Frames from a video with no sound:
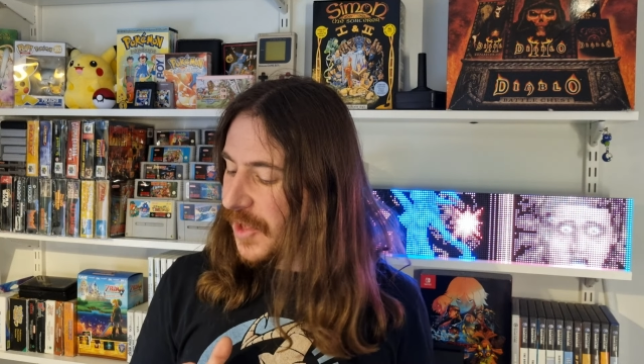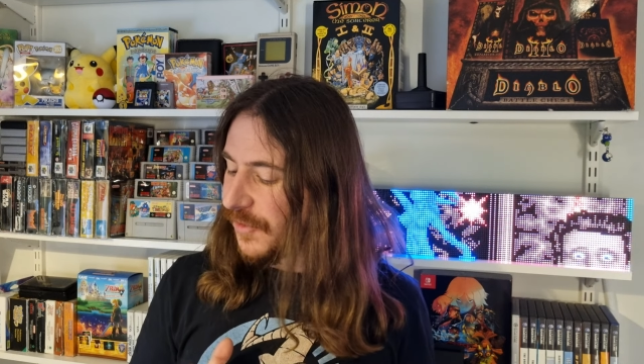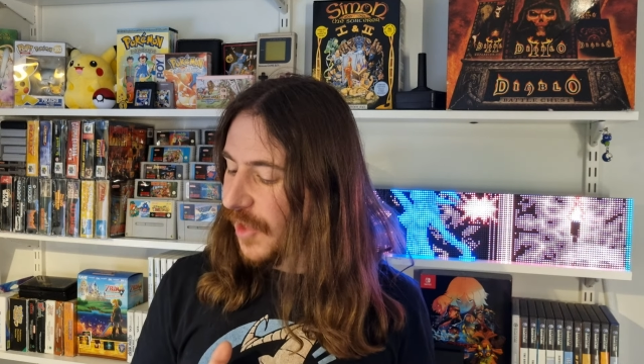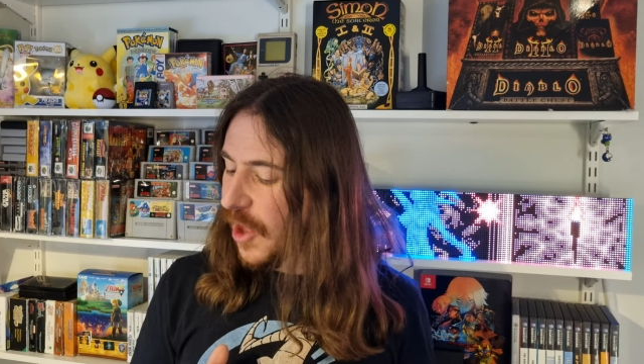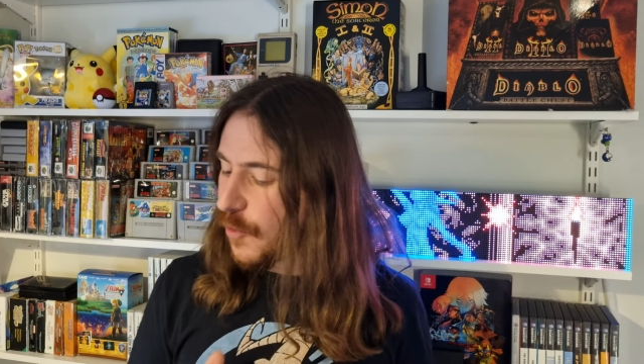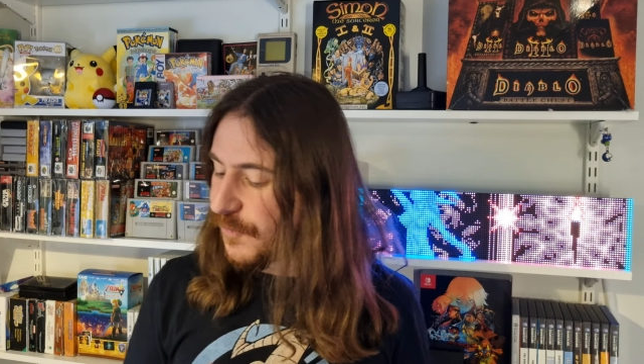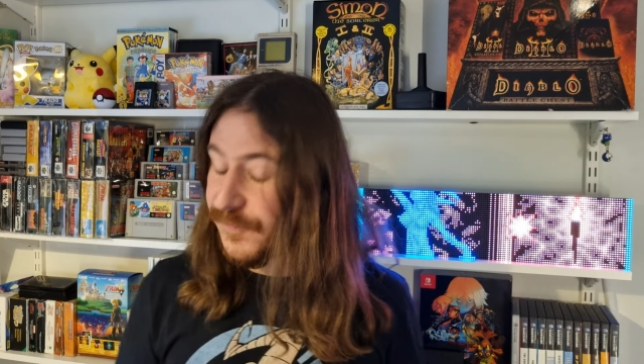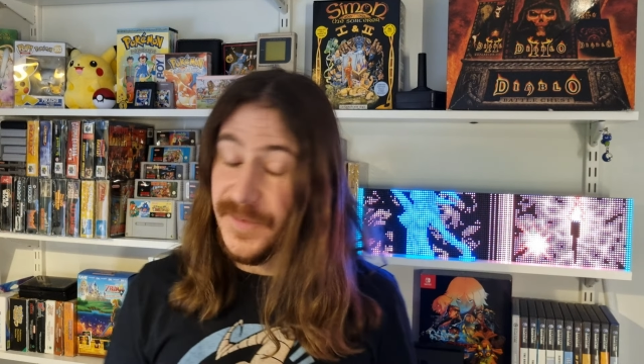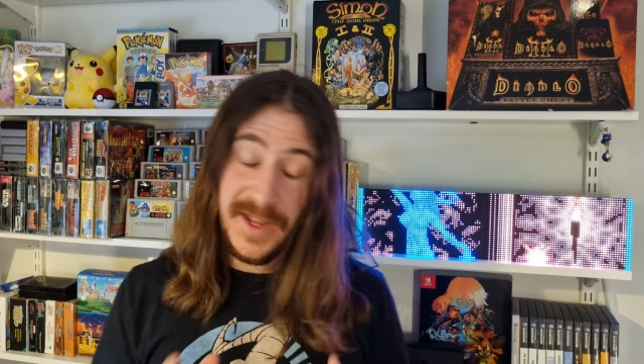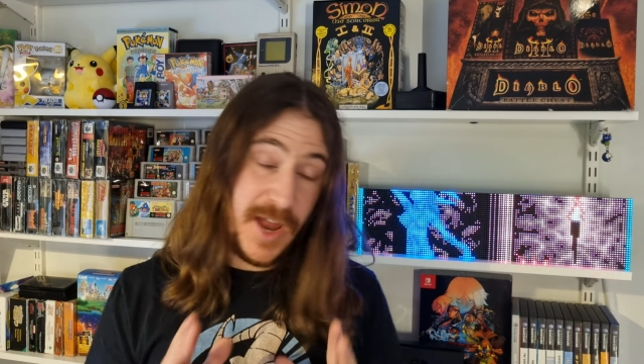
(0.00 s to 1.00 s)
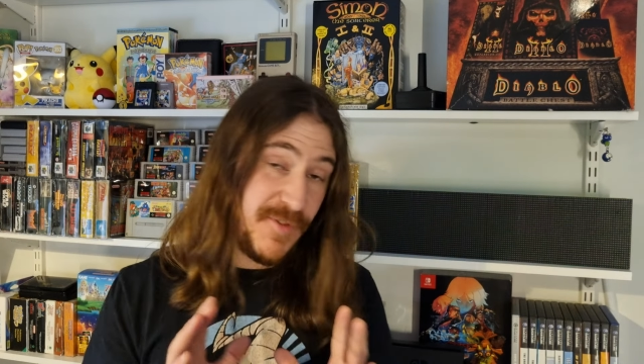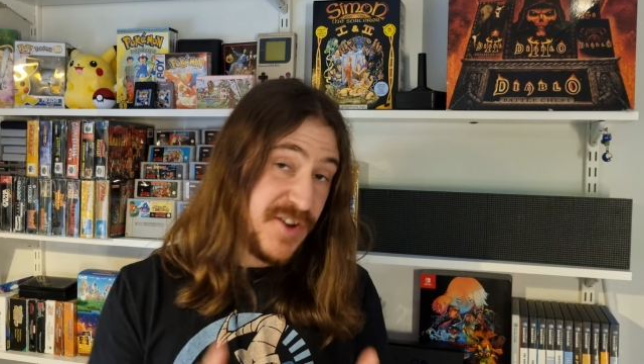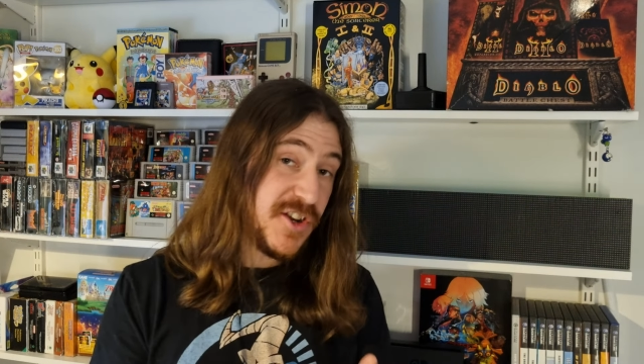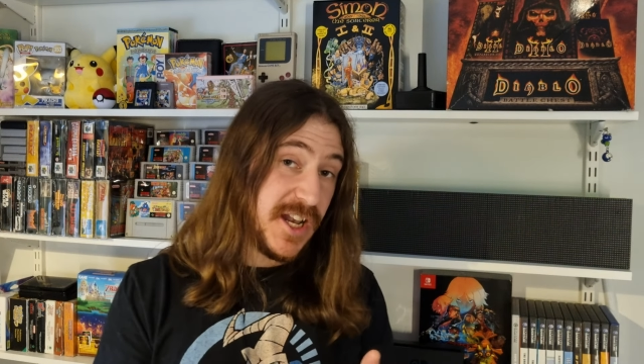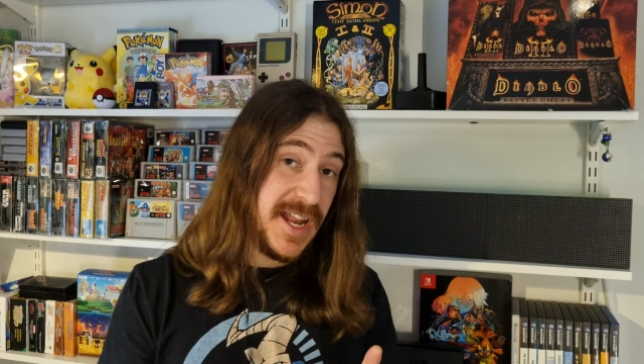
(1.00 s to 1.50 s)
So
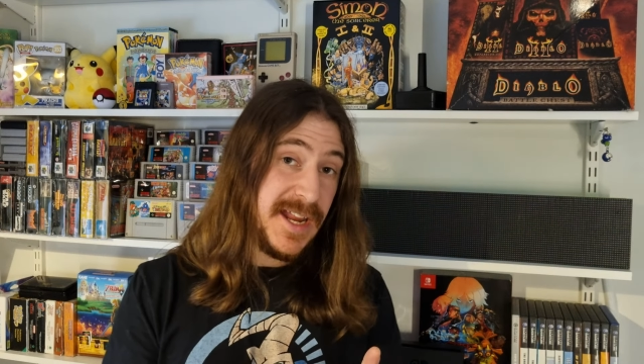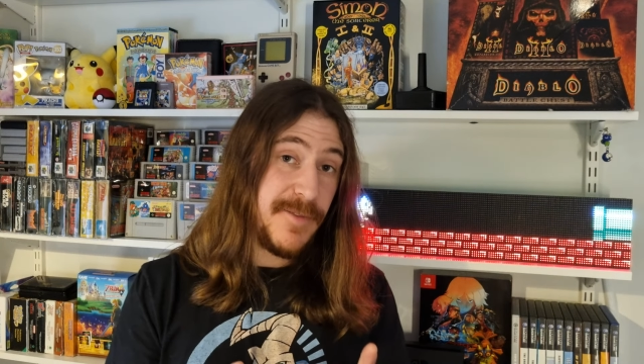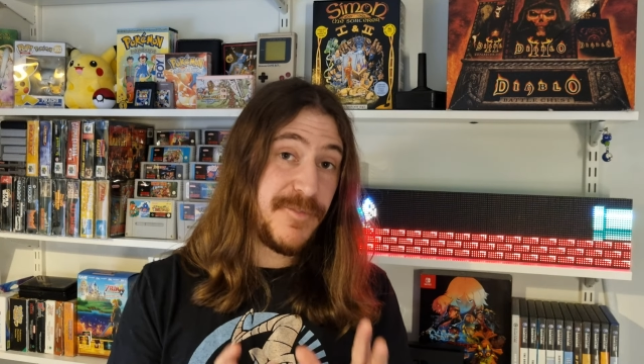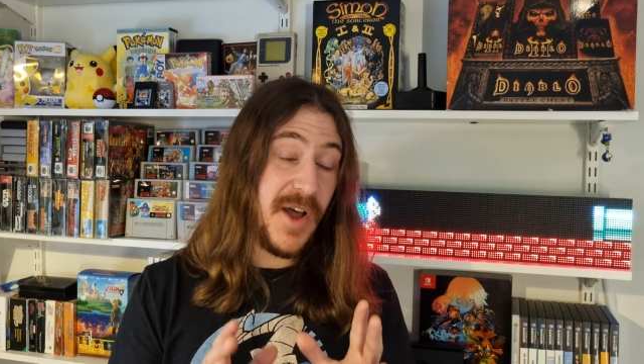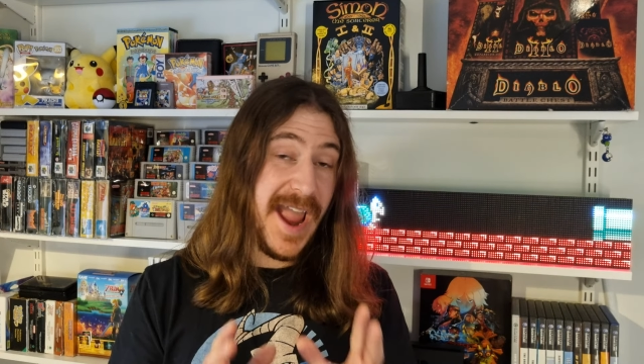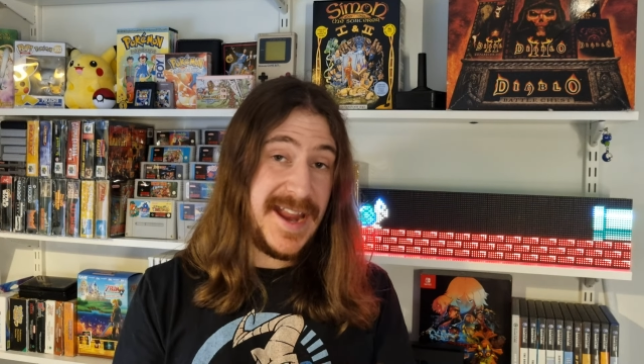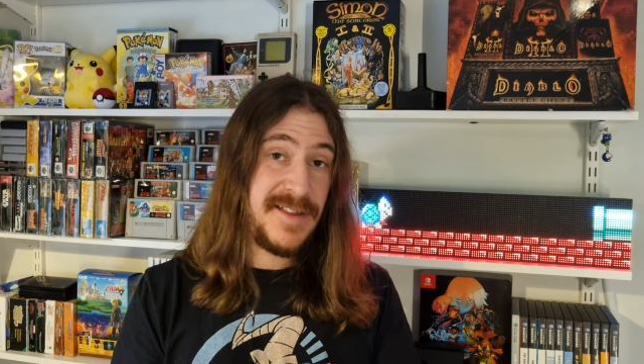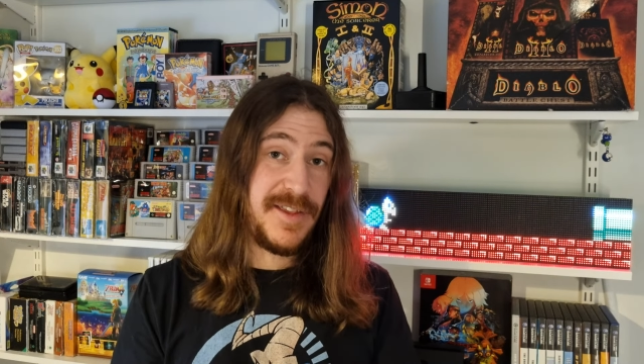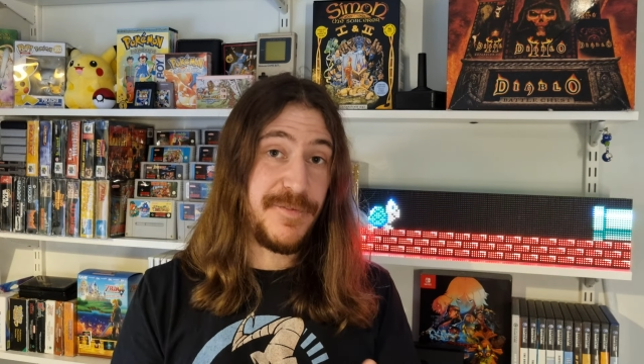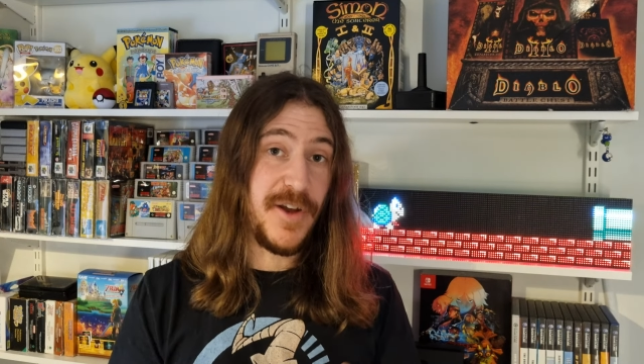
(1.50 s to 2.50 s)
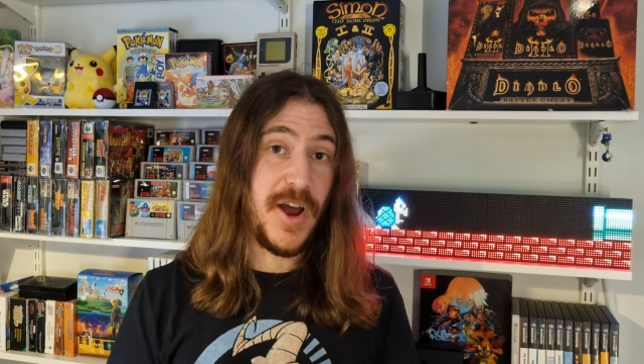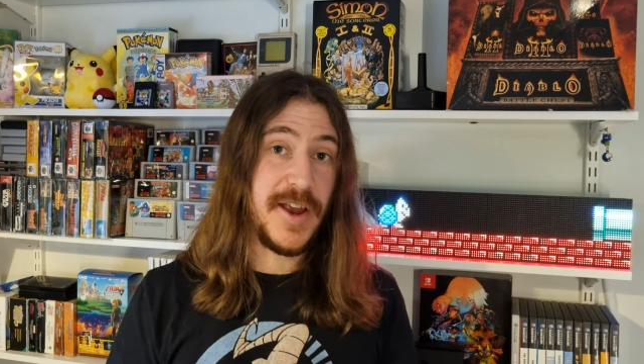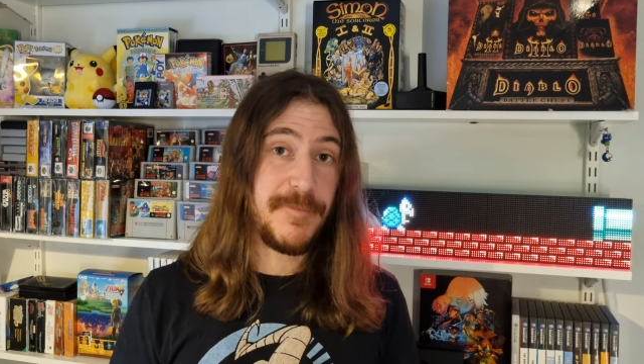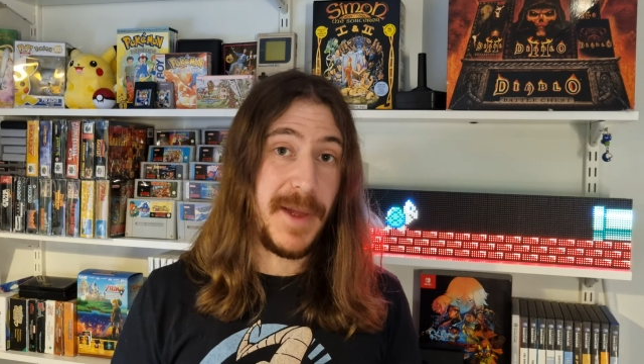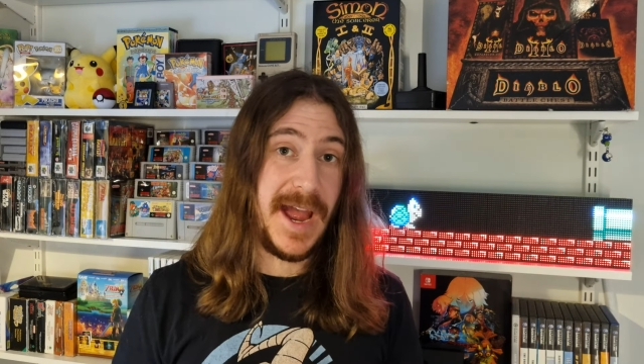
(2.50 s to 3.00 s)
originally, for
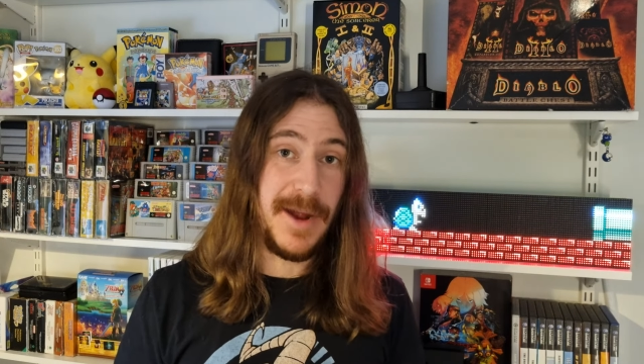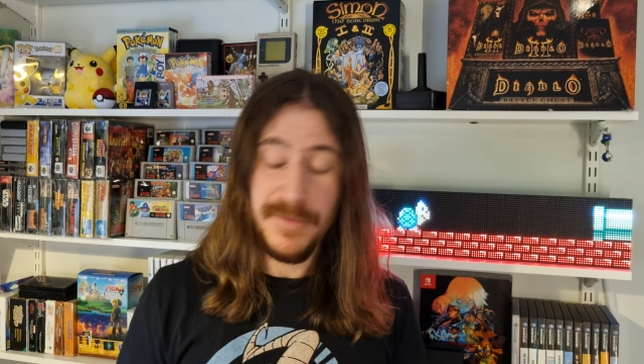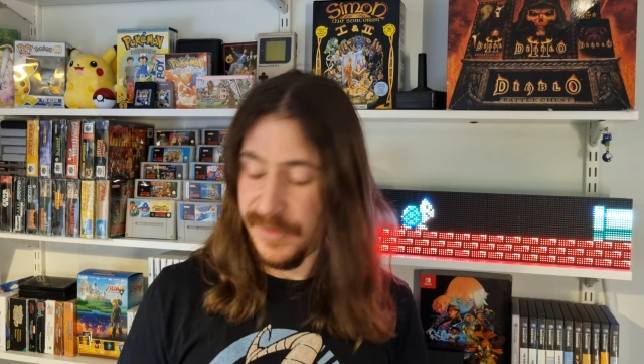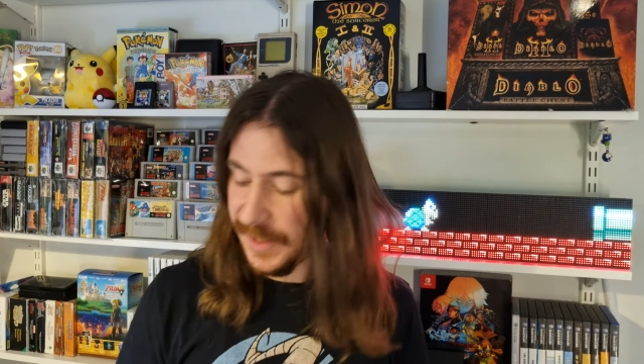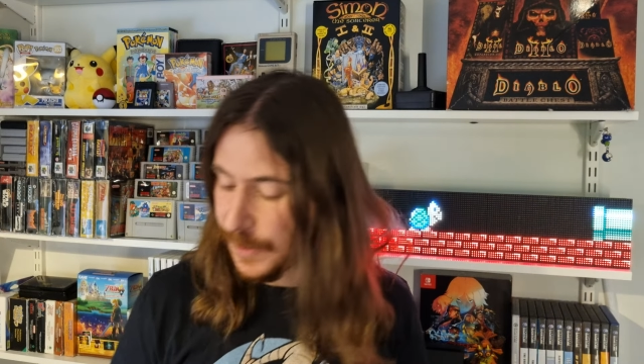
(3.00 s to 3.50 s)
£85, he